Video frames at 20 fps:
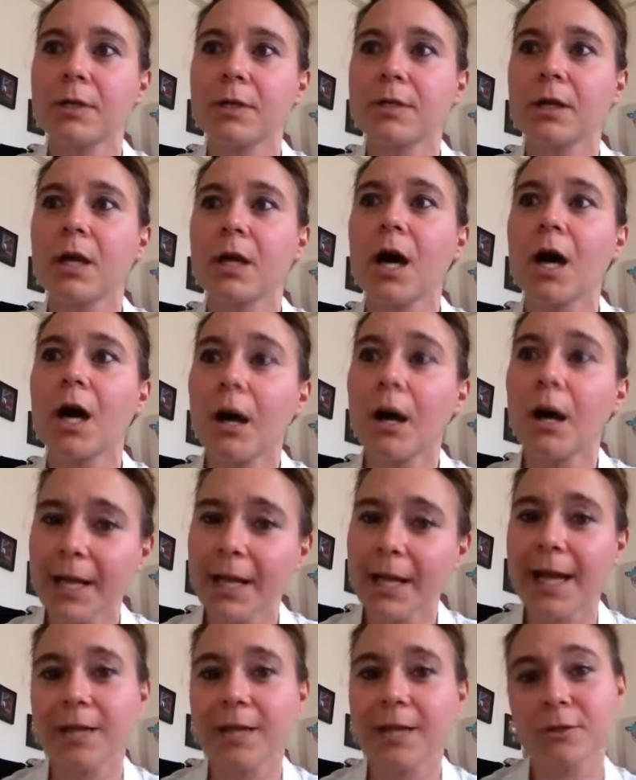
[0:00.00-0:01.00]
a calming
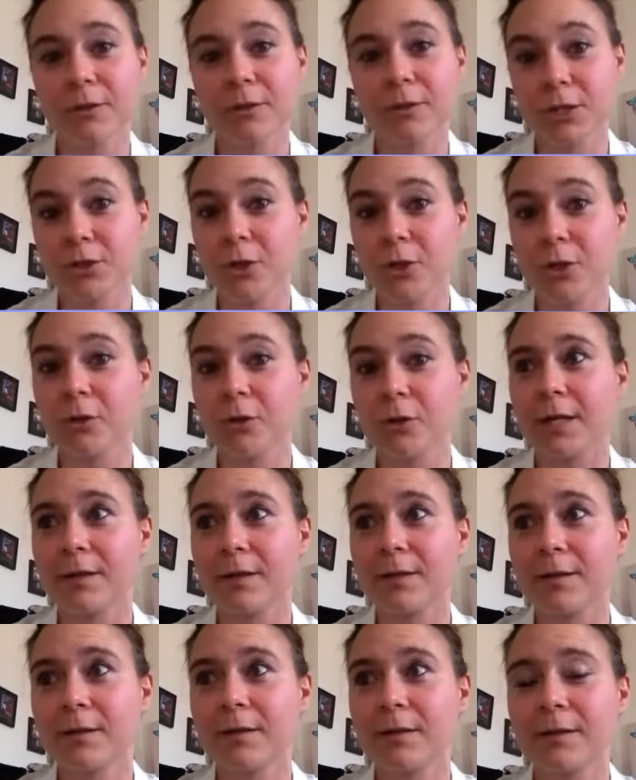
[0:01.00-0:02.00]
hand on his shoulder.
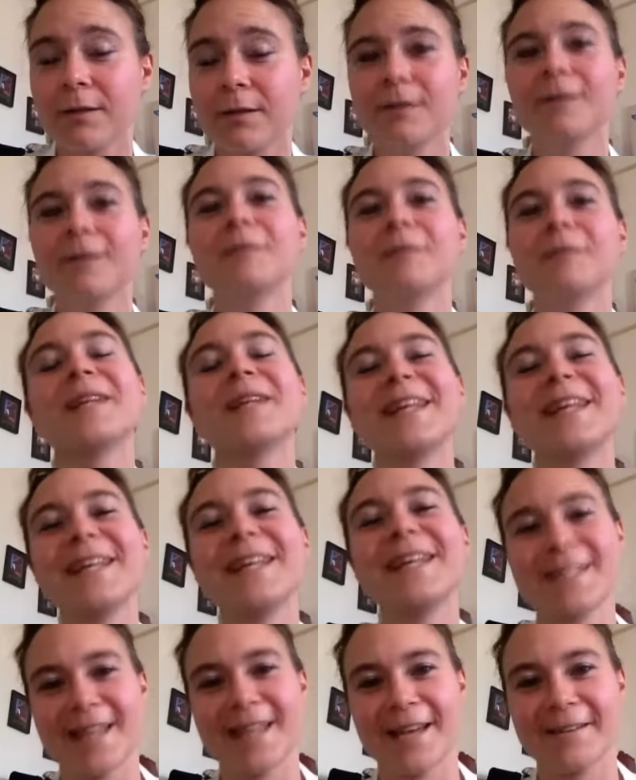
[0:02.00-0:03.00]

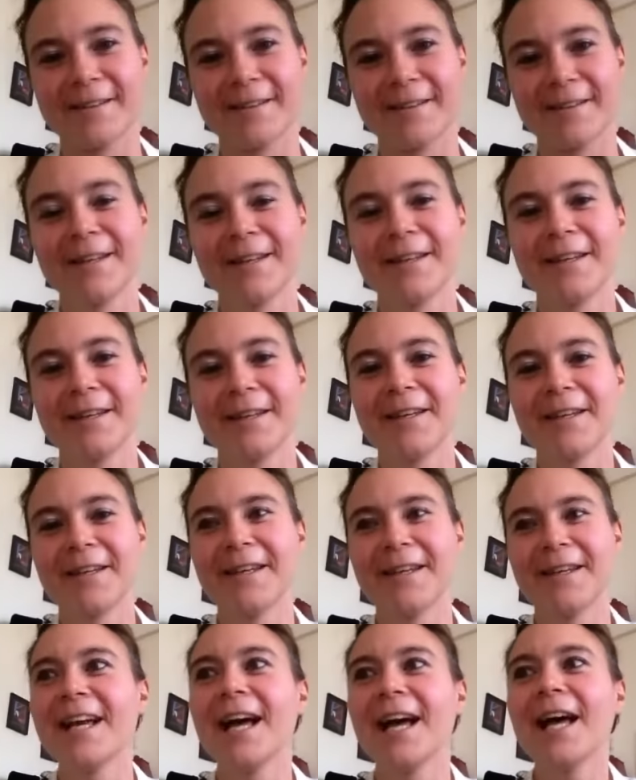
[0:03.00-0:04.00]
Please, then,
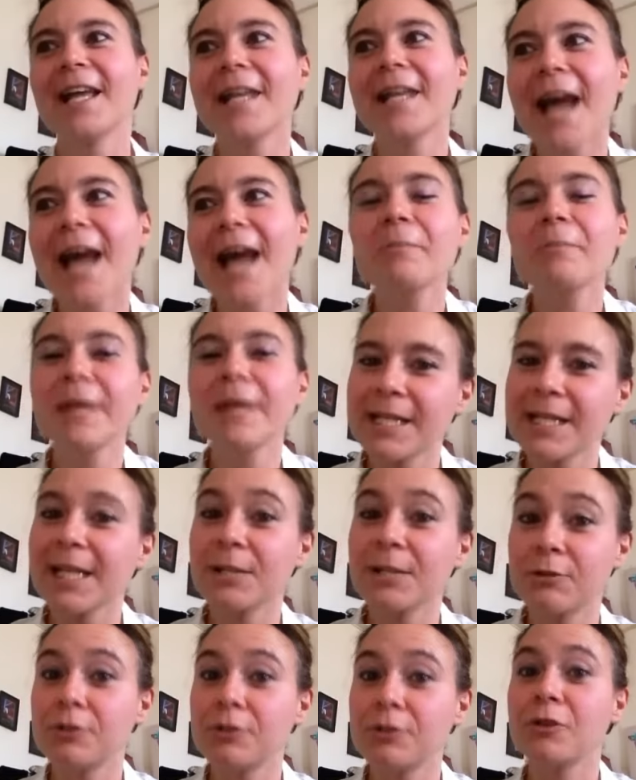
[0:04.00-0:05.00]
allow me to
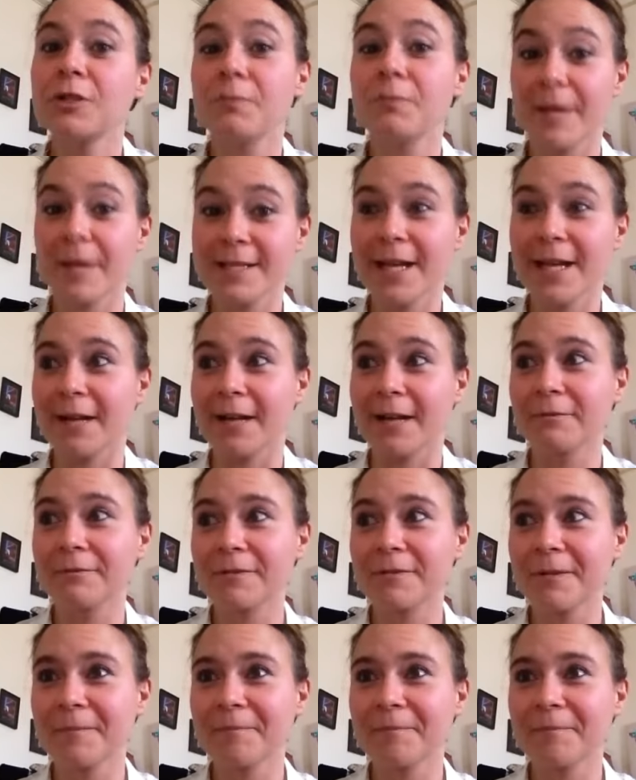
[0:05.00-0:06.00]
introduce myself.
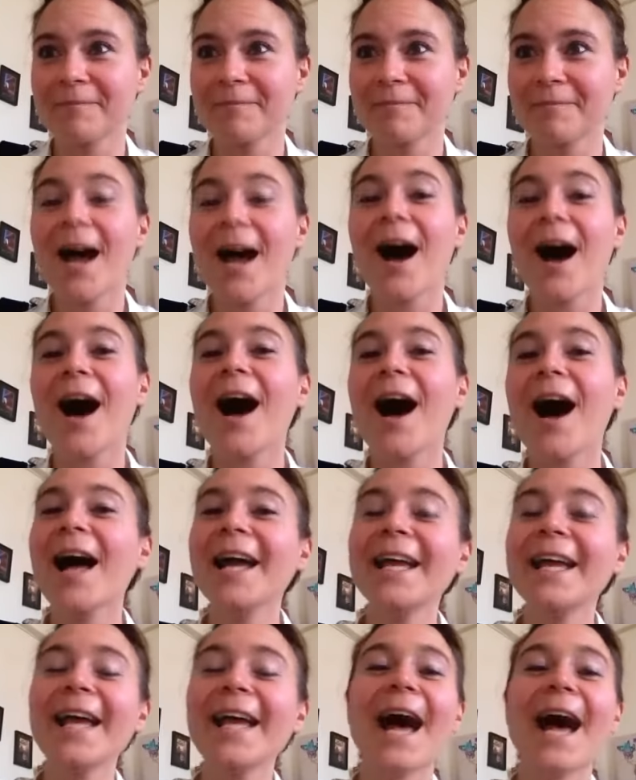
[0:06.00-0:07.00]

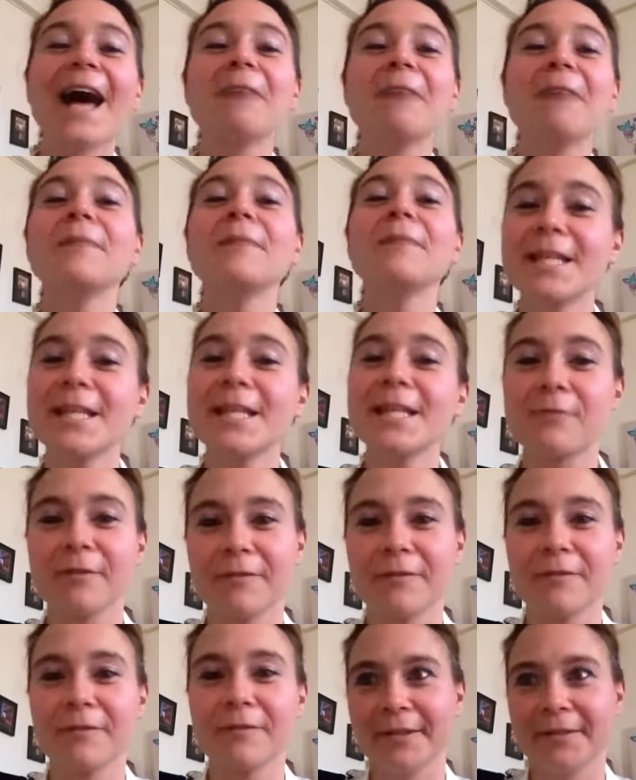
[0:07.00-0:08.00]
I am
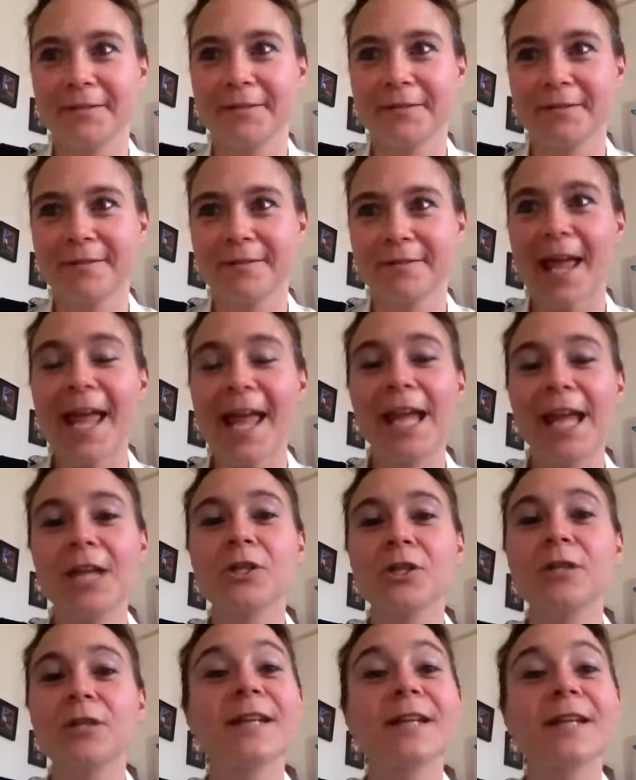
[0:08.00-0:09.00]
Israfel, angel
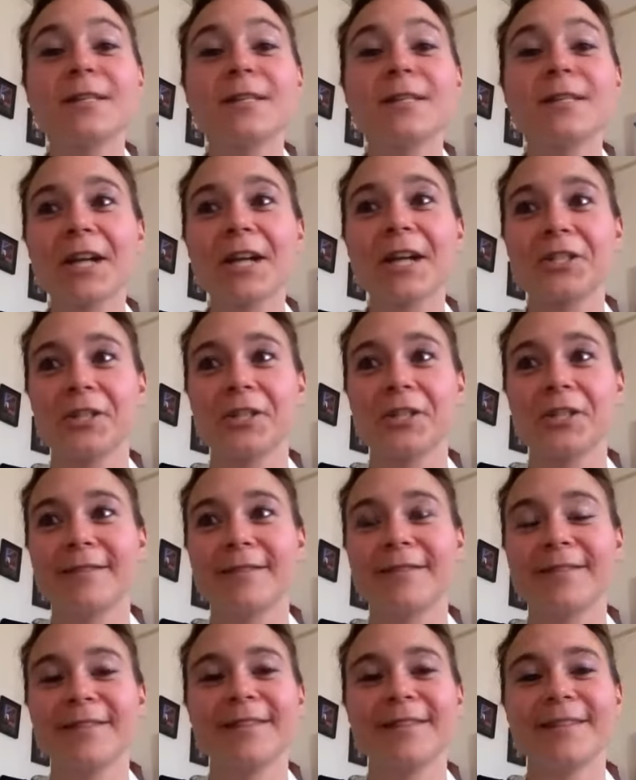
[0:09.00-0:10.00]
of resurrection,
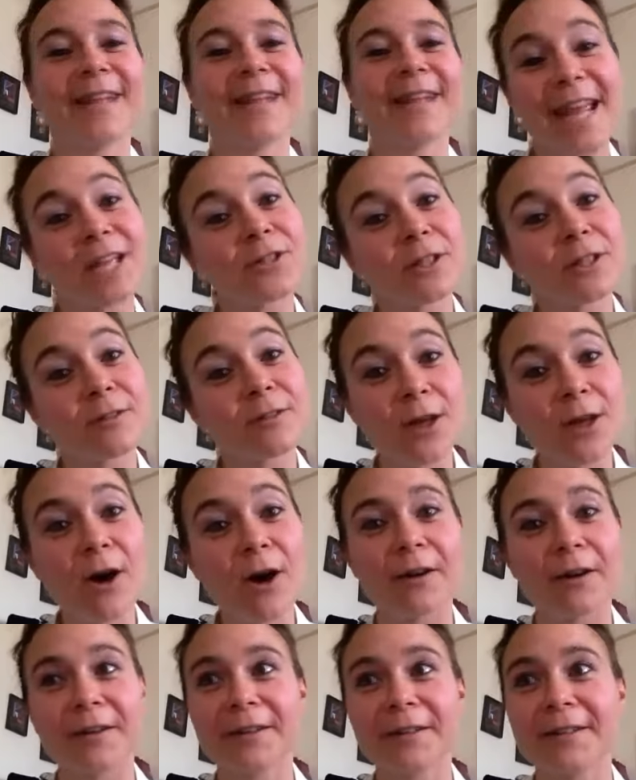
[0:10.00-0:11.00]
angel of
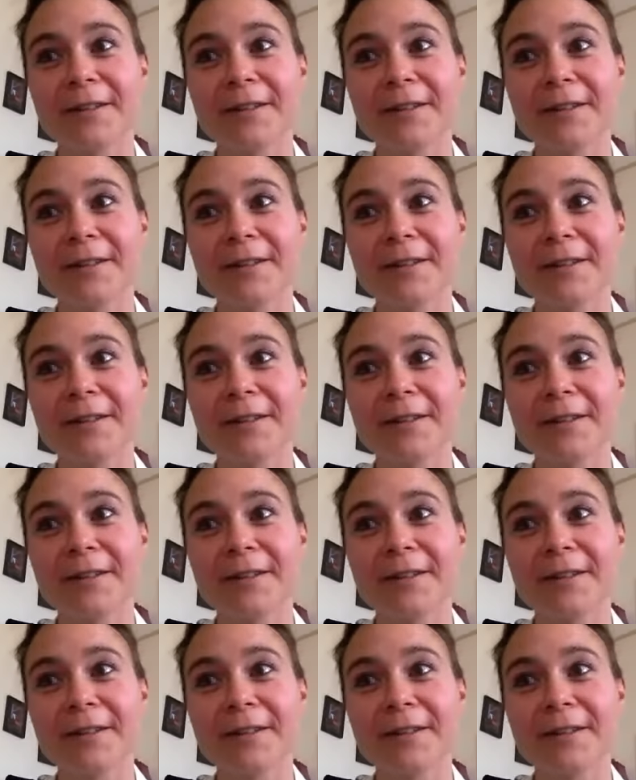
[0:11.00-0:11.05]
song.